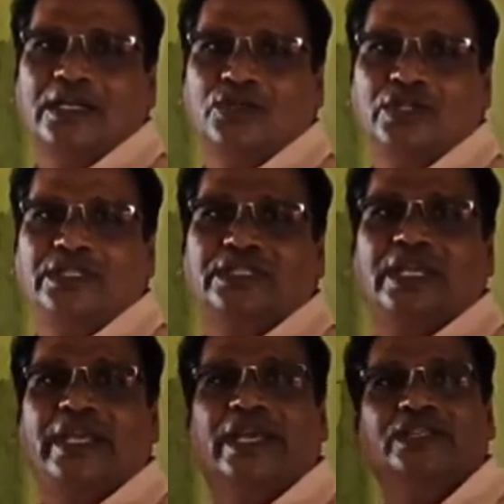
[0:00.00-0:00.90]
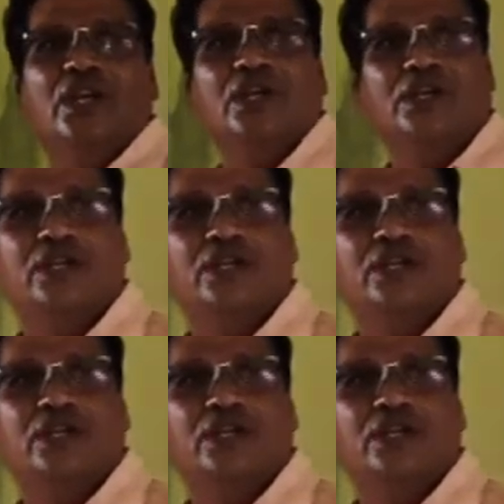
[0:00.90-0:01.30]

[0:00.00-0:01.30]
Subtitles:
So this is hinge joint.